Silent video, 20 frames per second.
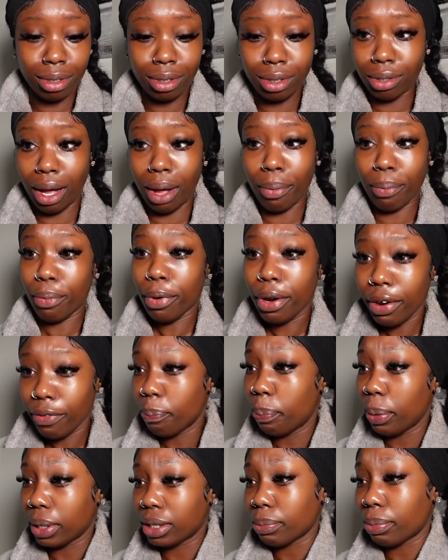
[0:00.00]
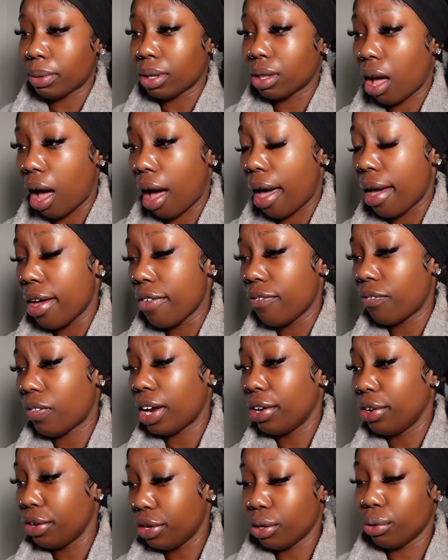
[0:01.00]
So I would have picked up a lot if
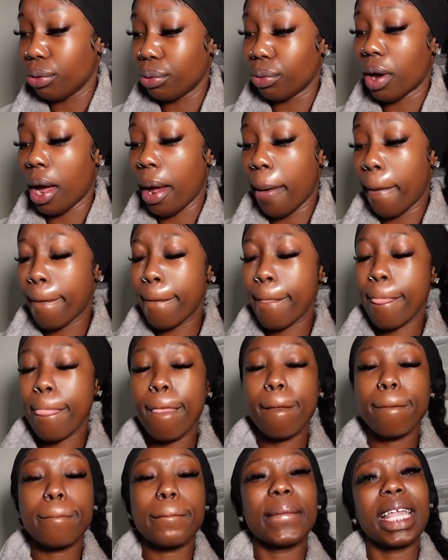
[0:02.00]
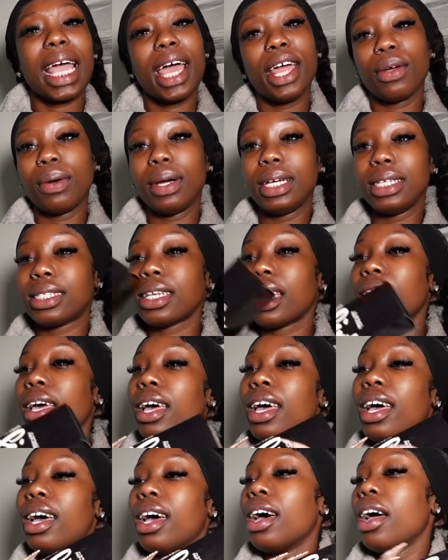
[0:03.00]
I knew. Anyways,
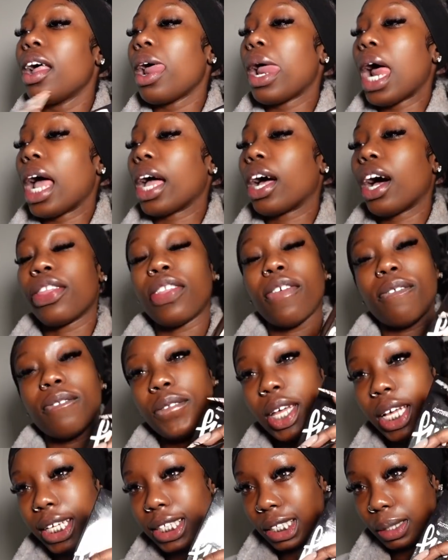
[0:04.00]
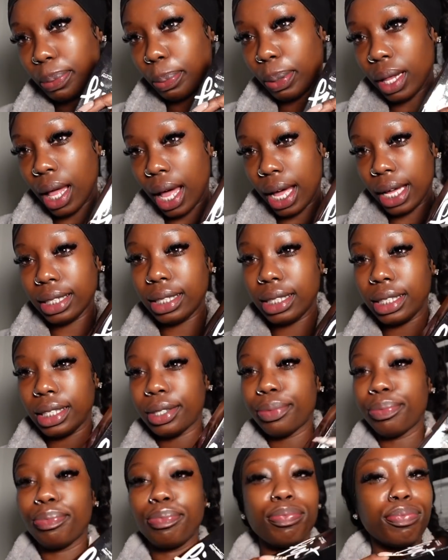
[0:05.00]
I got the Fix
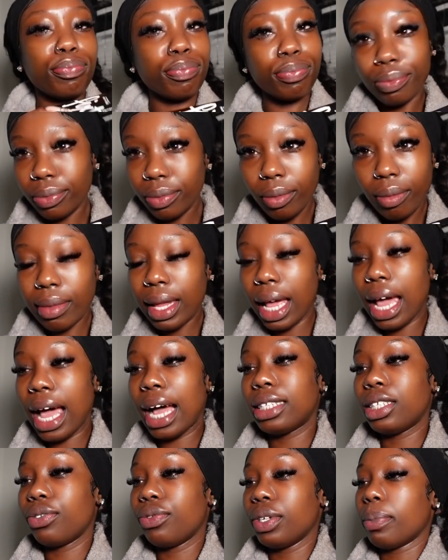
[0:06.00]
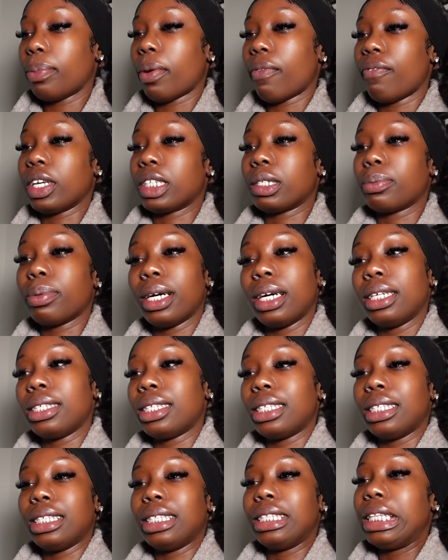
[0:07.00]
Plus. Had to re-up on Fix Plus
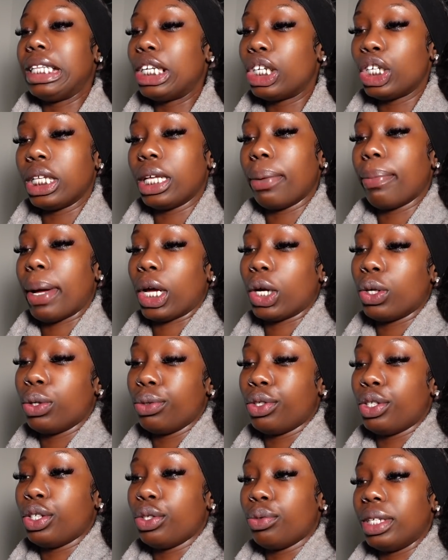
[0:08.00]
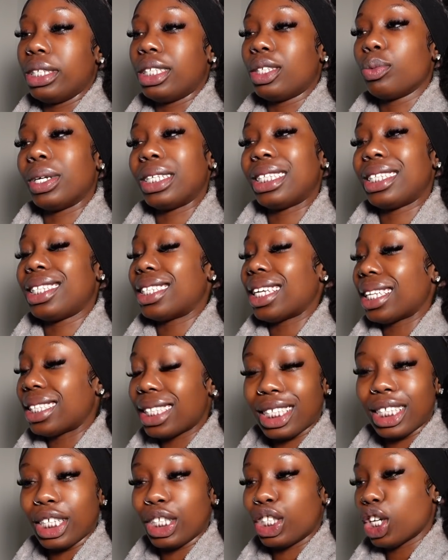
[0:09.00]
literally my go-to. It's what
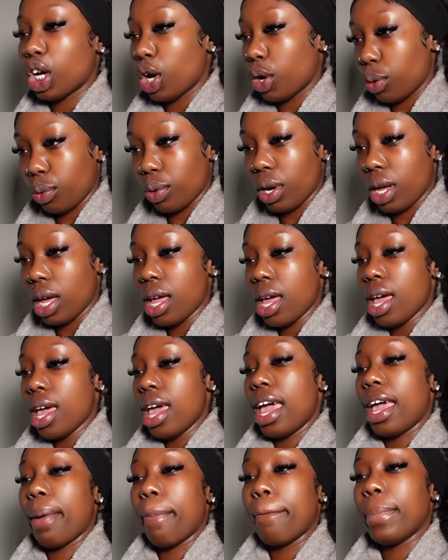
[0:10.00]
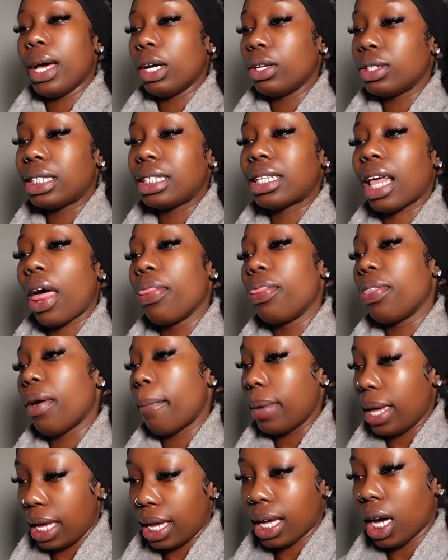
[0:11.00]
sets the tone. It melts the
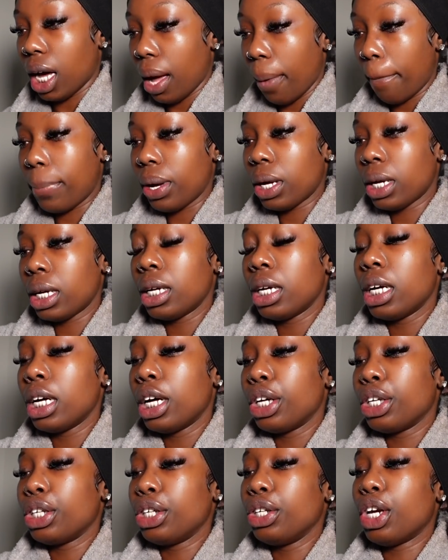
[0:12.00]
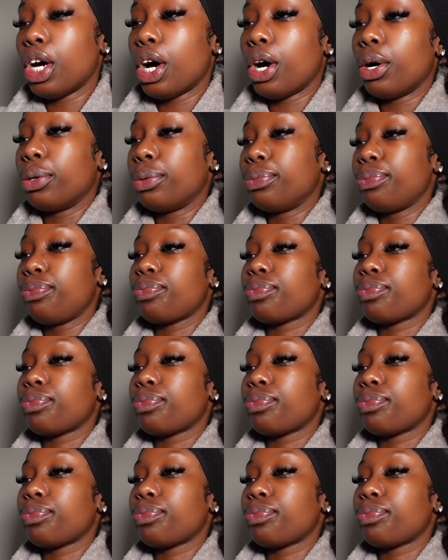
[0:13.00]
makeup, you know?